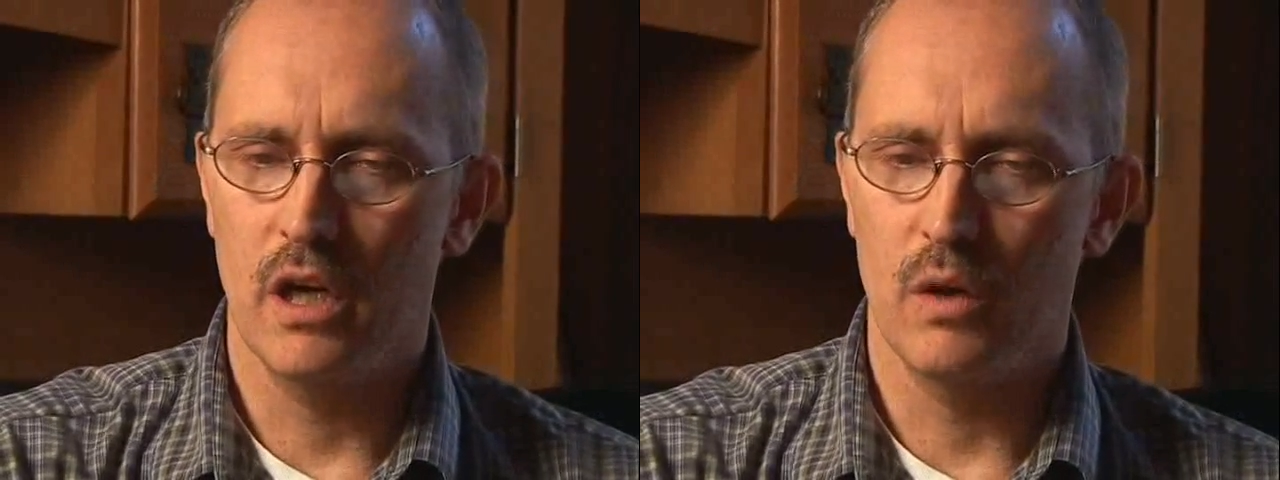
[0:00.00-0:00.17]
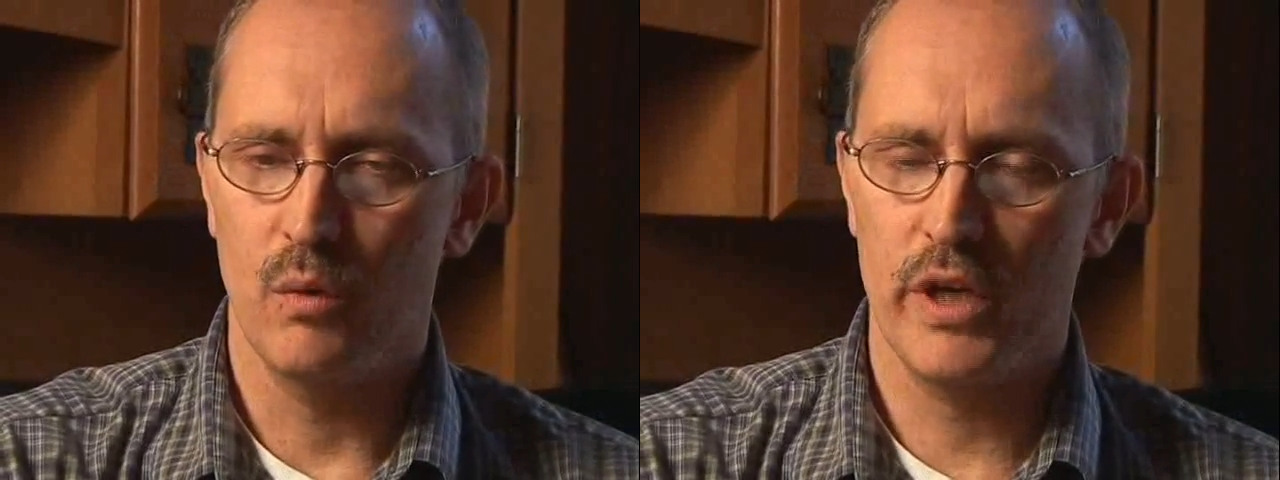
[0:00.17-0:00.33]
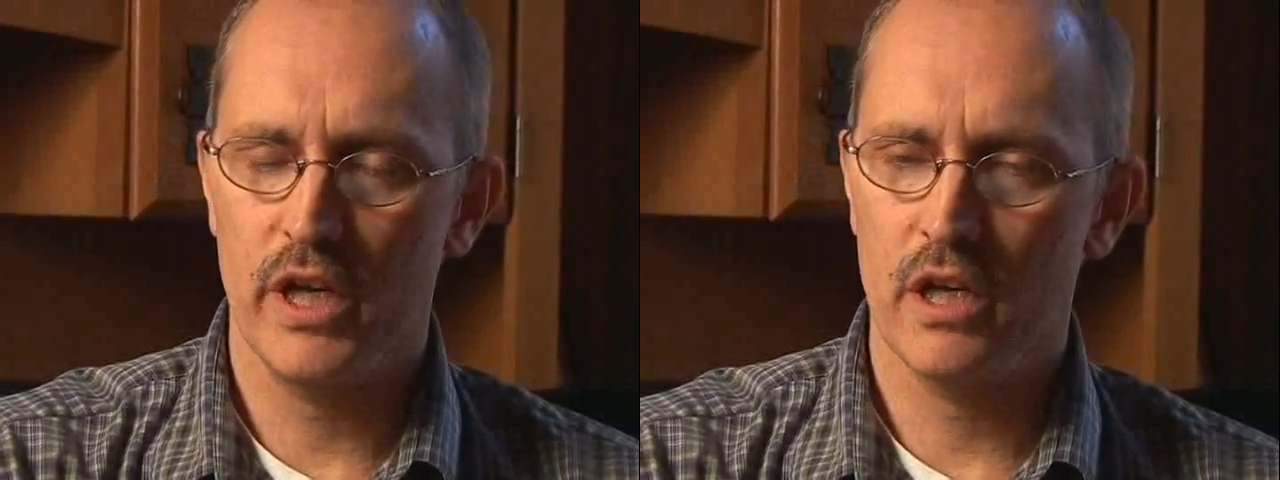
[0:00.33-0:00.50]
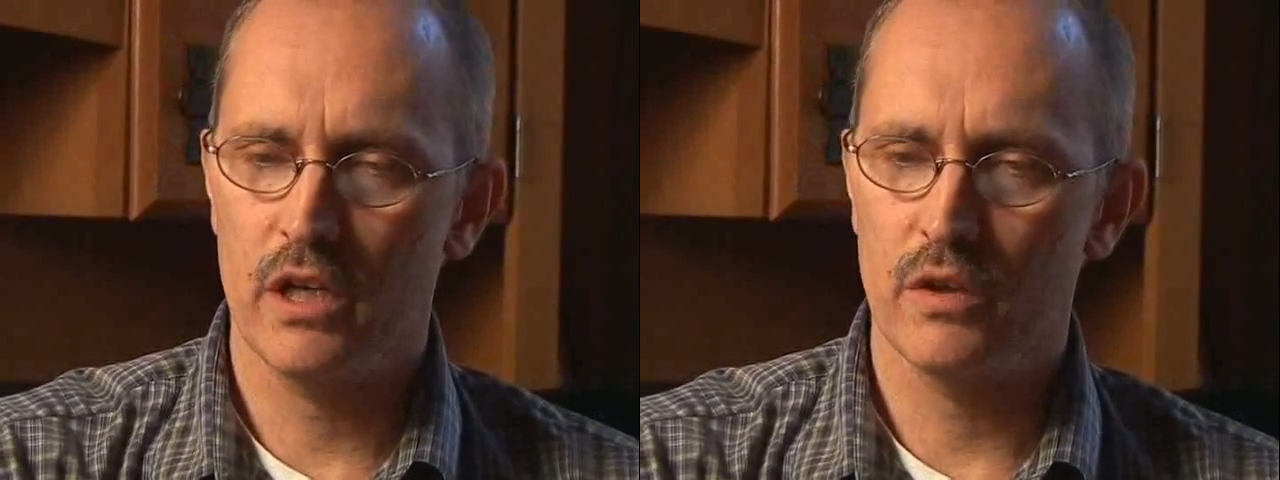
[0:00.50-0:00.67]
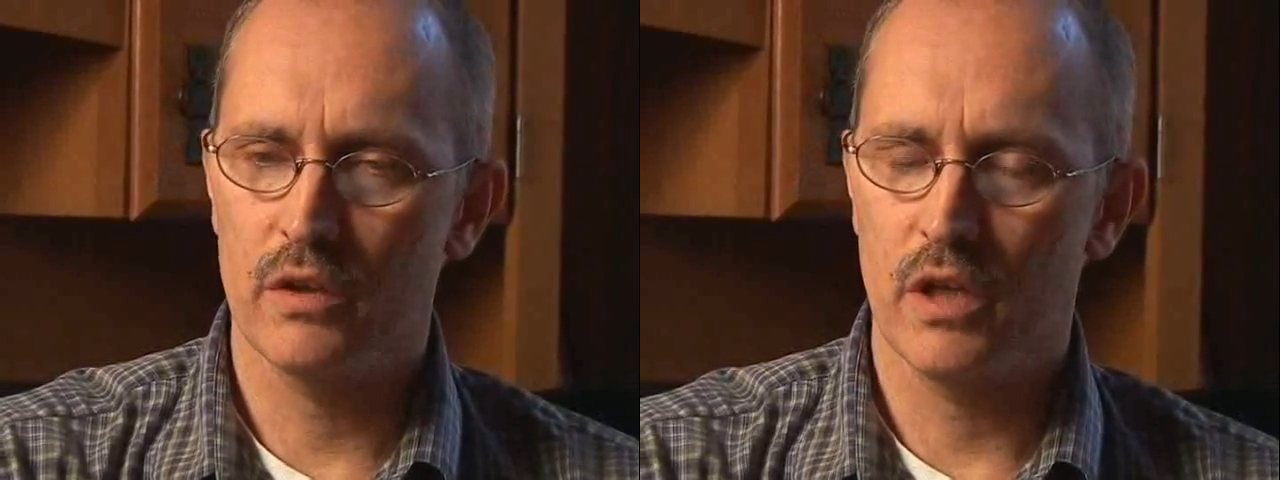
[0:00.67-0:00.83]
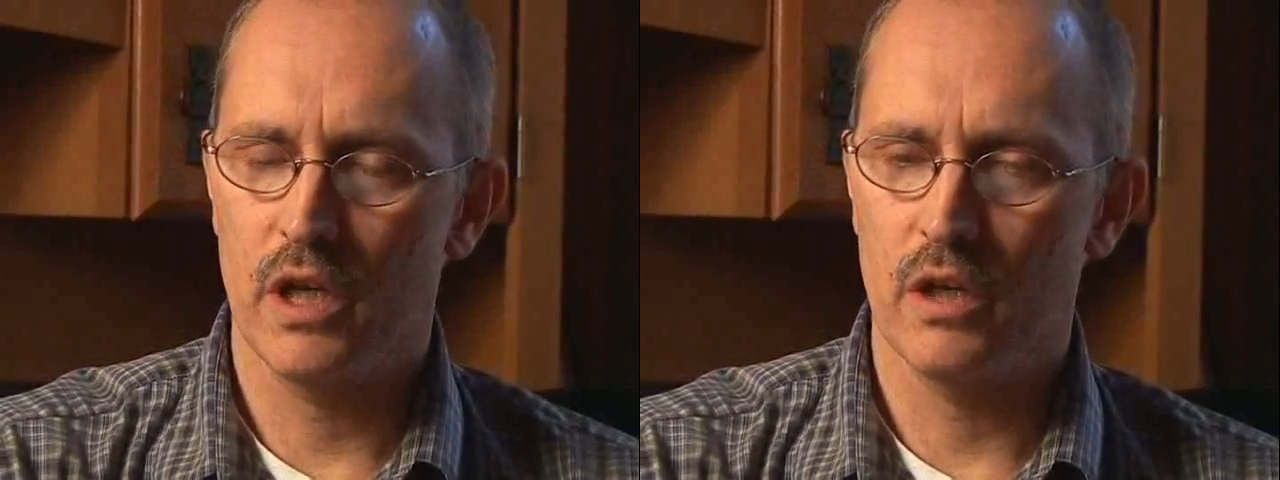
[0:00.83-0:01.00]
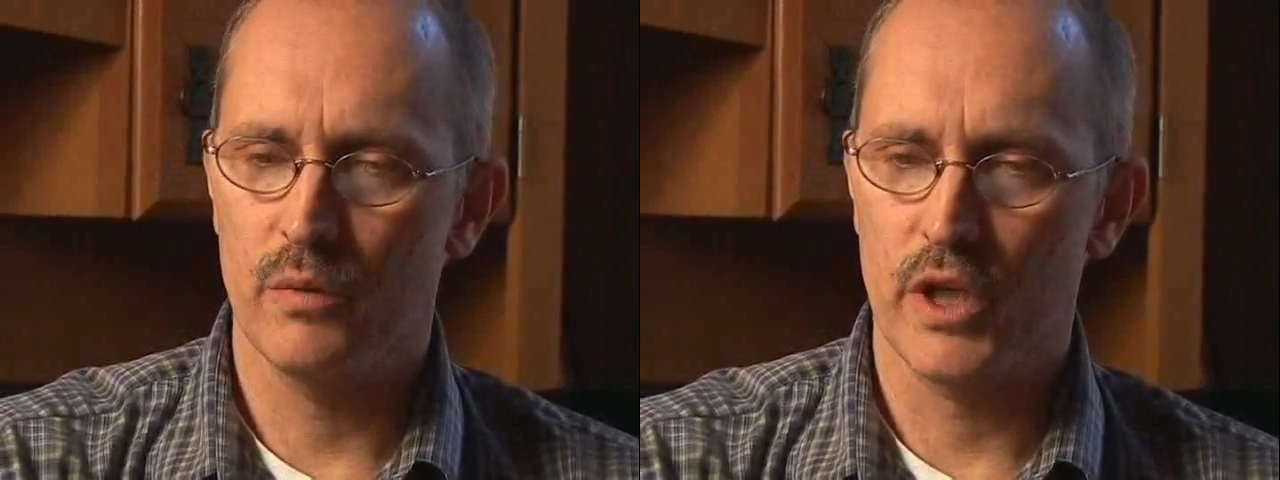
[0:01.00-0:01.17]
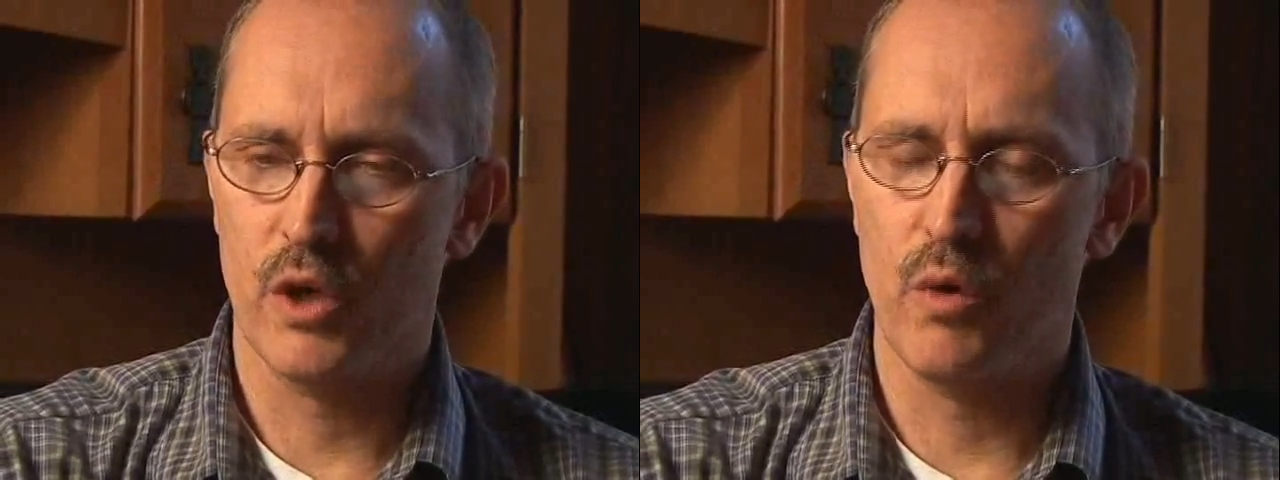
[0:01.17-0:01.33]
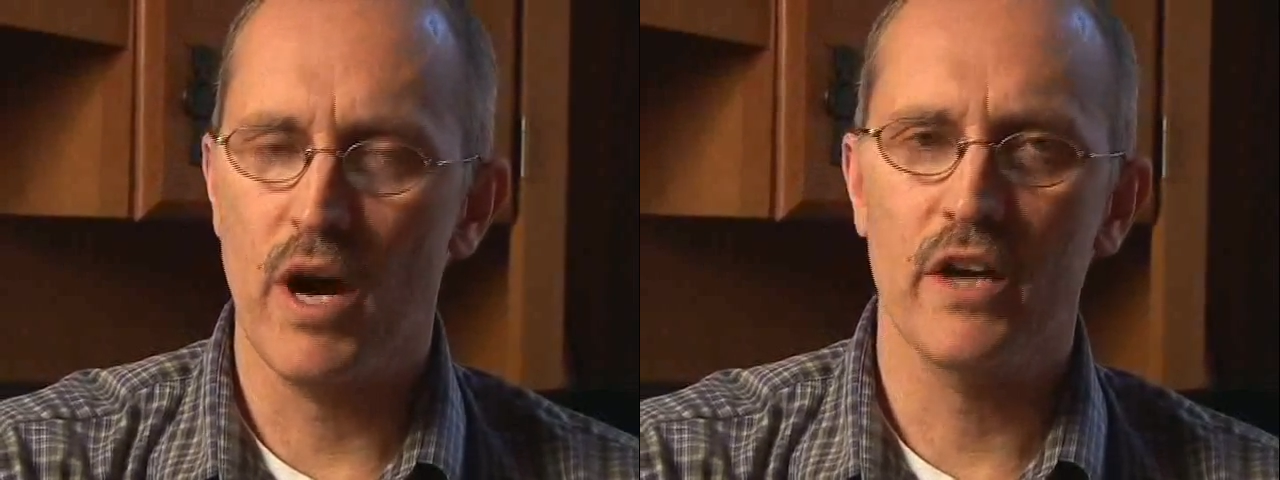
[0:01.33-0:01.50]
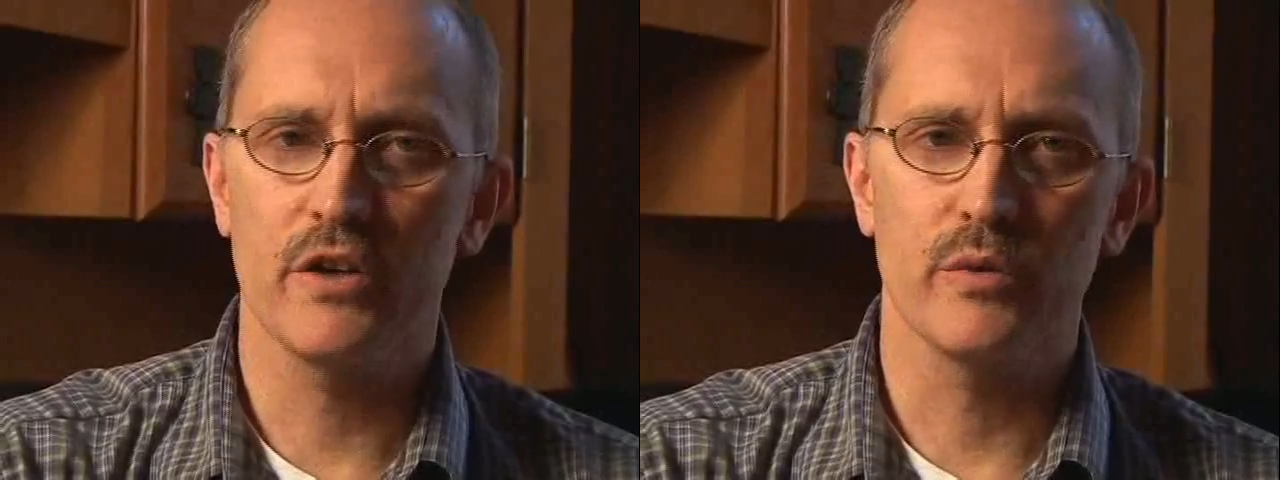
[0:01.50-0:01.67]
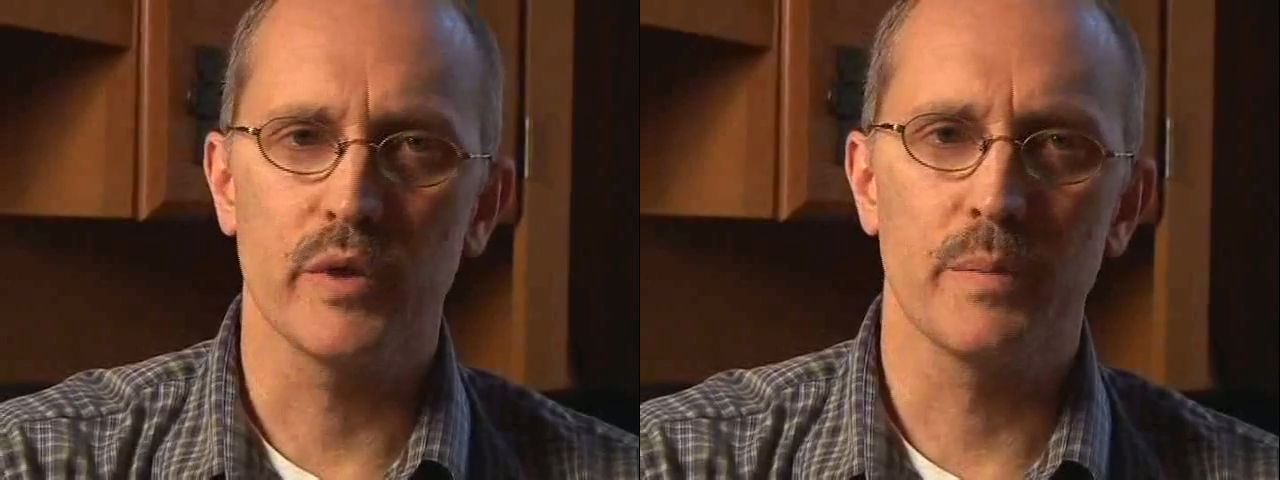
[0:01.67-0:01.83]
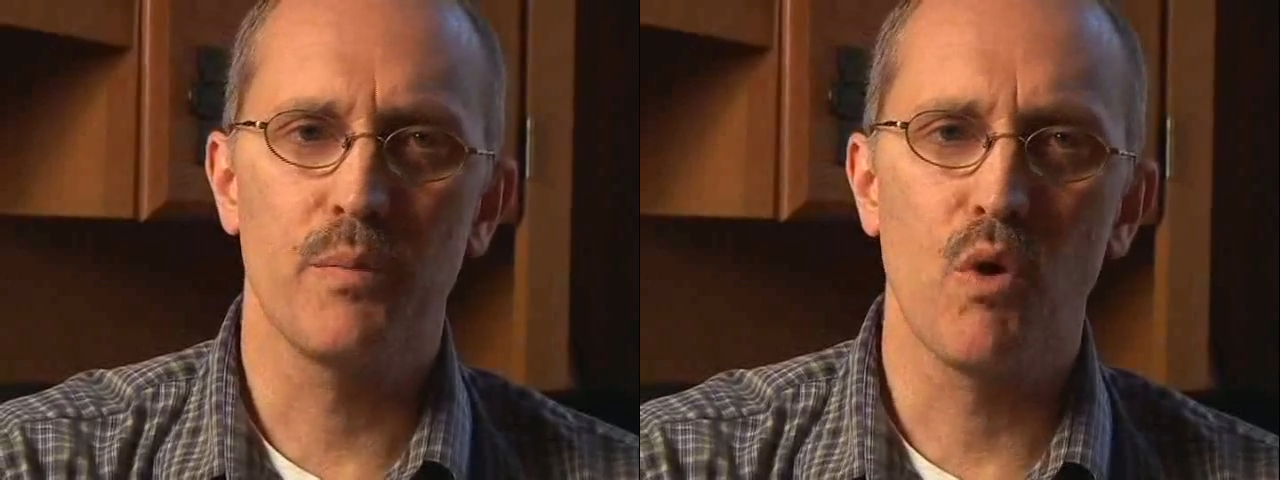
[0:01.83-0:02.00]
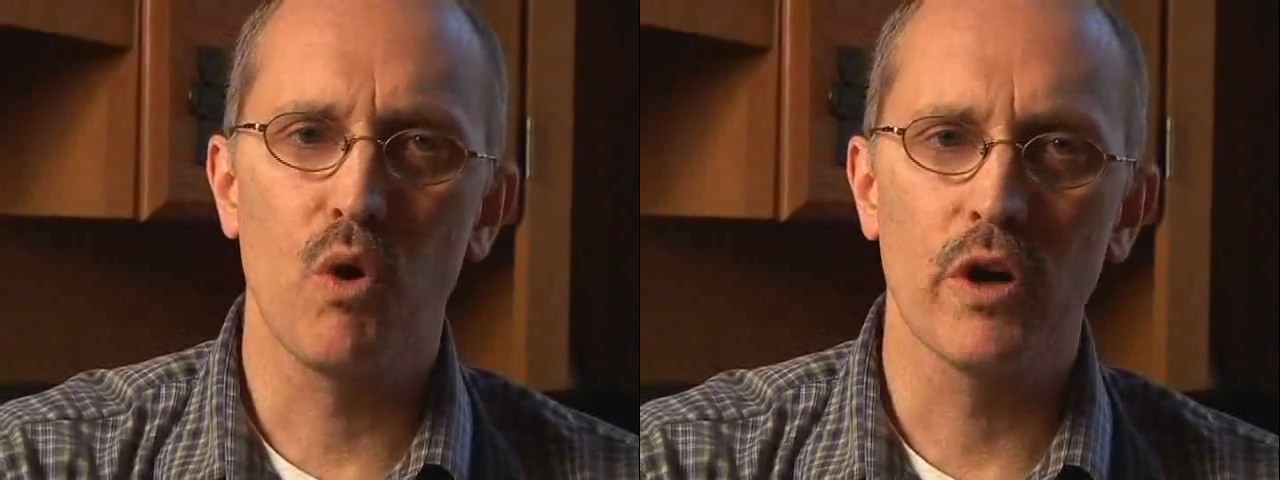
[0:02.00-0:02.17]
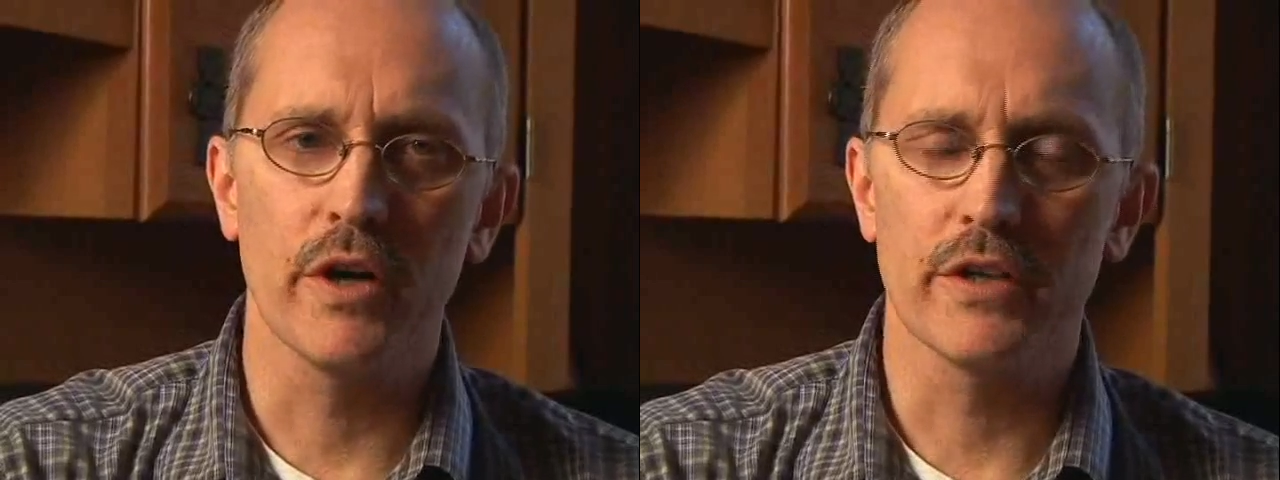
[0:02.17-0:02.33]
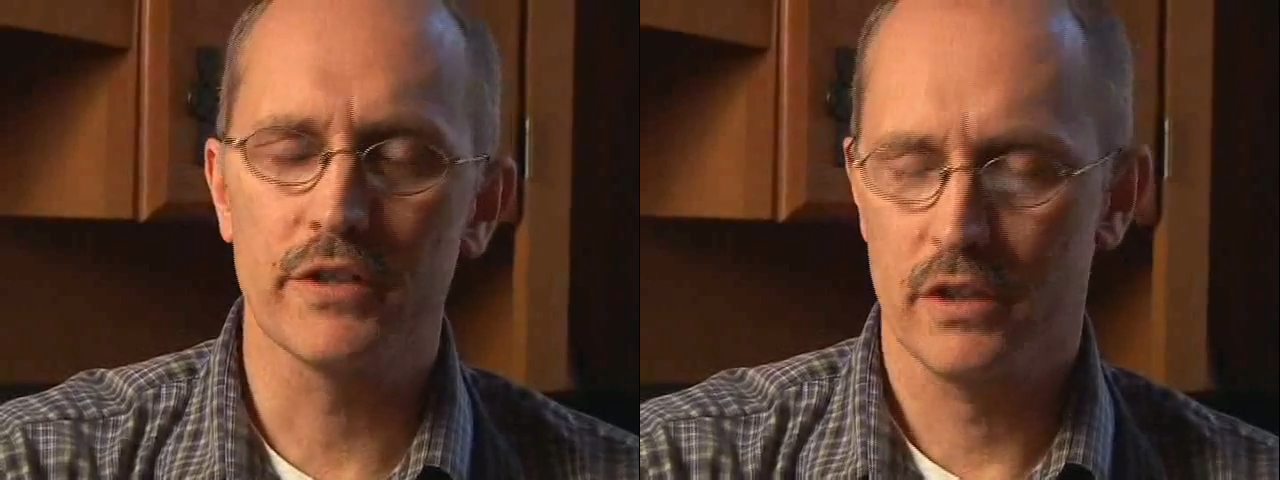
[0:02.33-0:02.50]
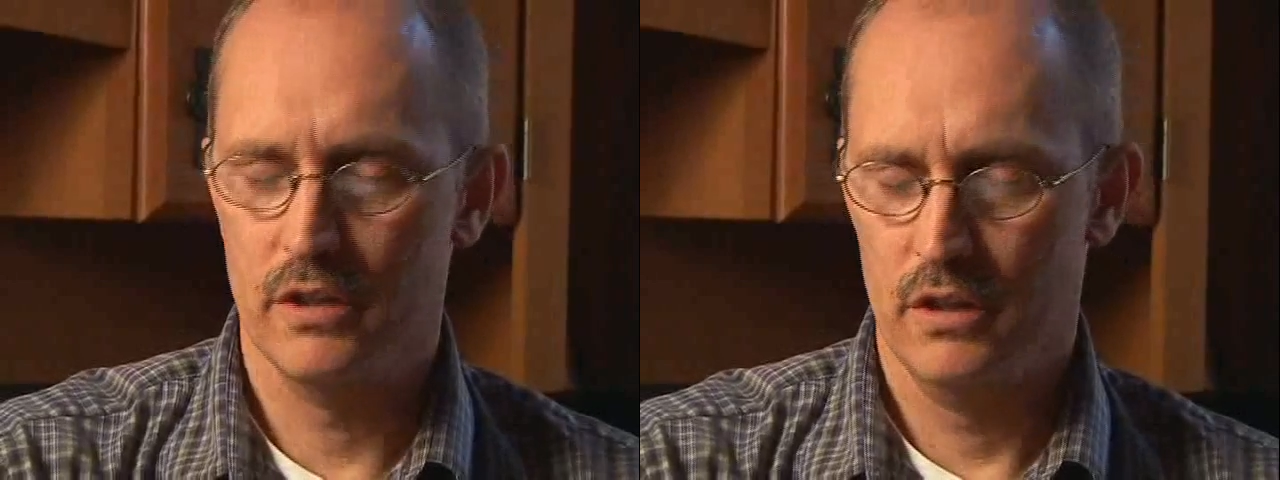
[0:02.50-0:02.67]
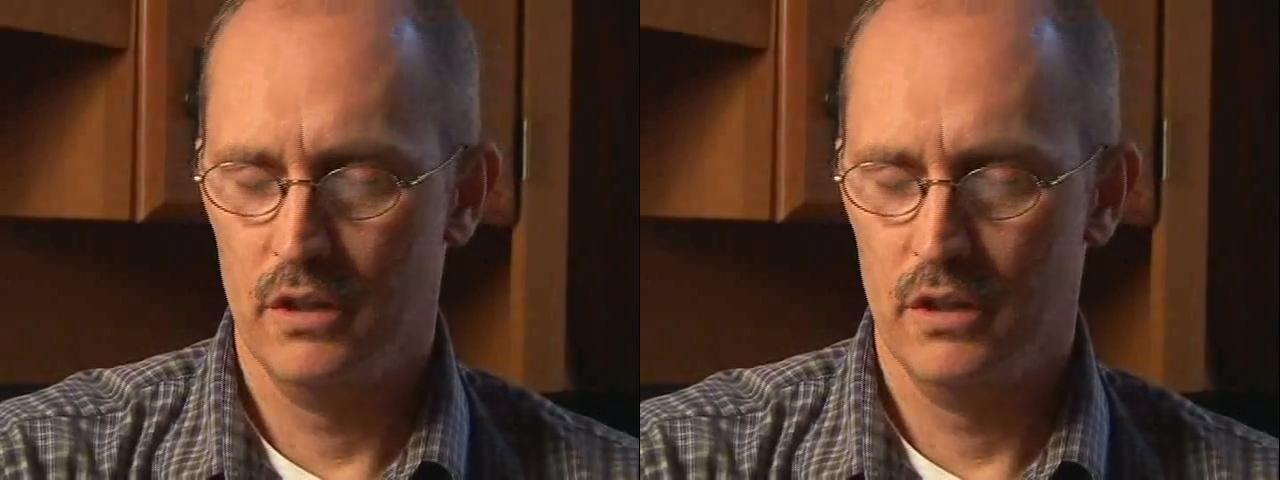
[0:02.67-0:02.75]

we are required to report